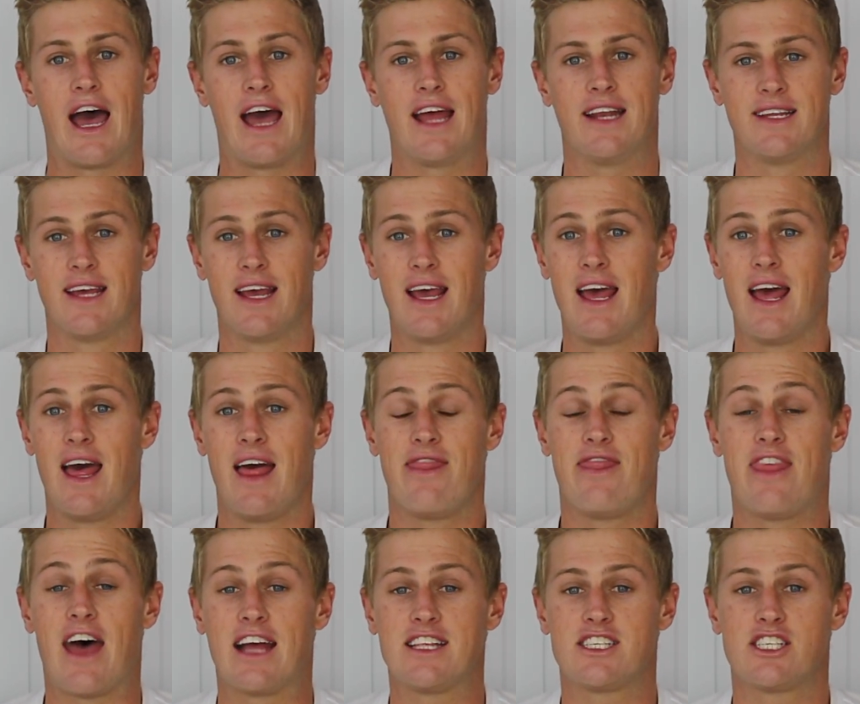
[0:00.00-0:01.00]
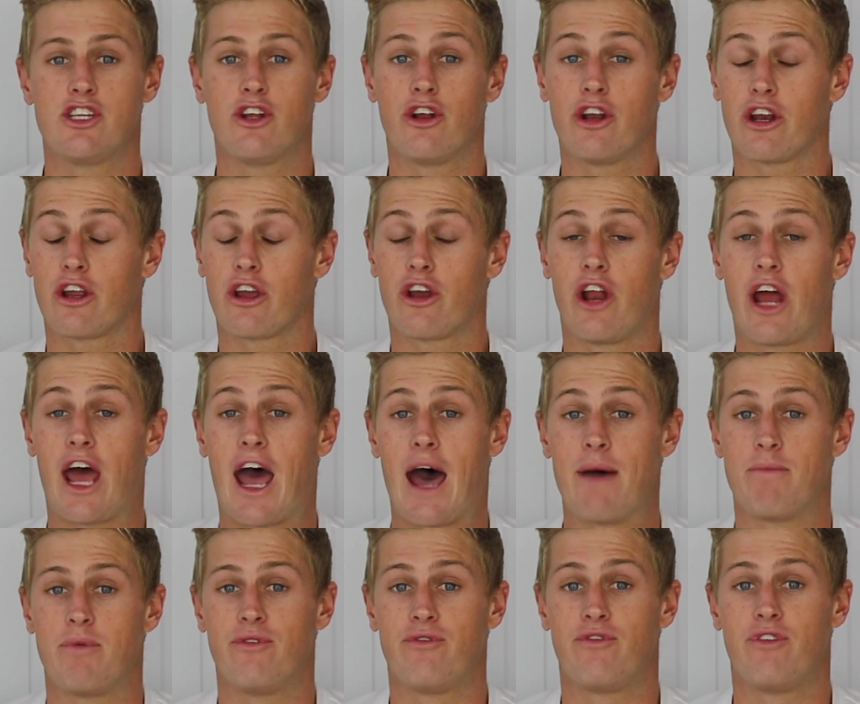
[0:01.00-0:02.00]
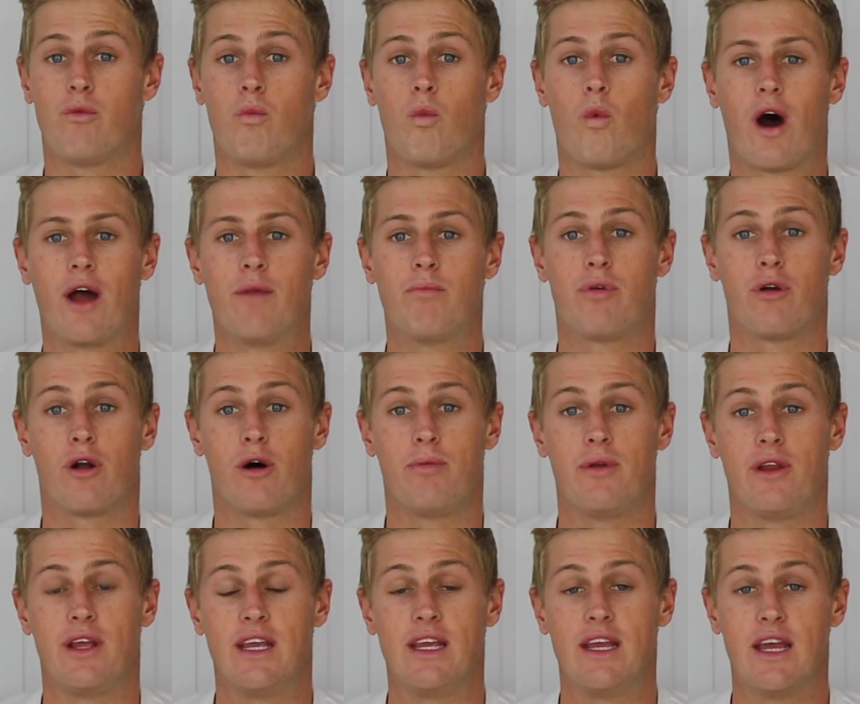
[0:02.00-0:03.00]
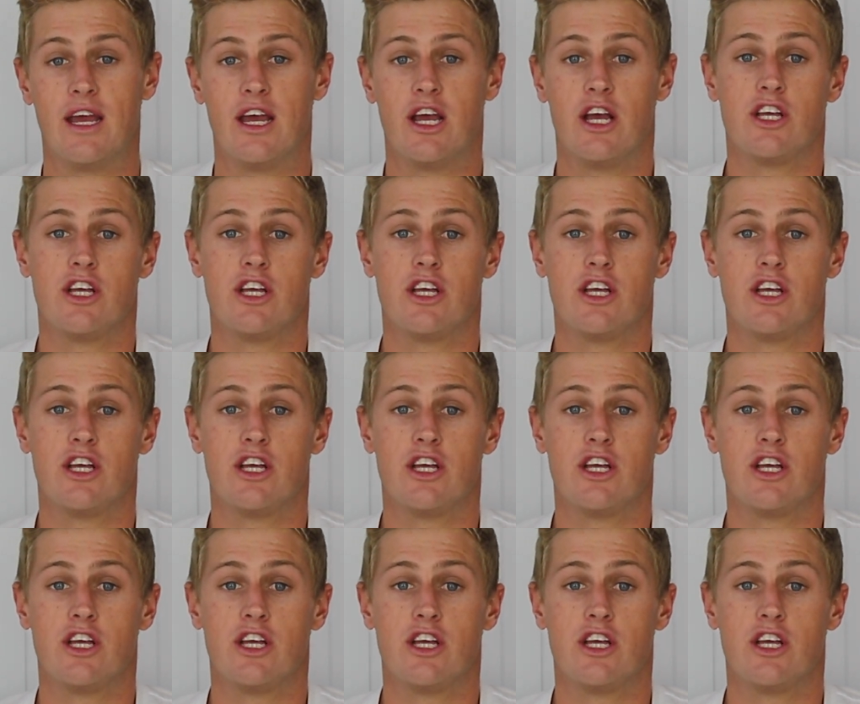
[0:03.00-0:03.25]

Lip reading: And that's not going to happen from one property.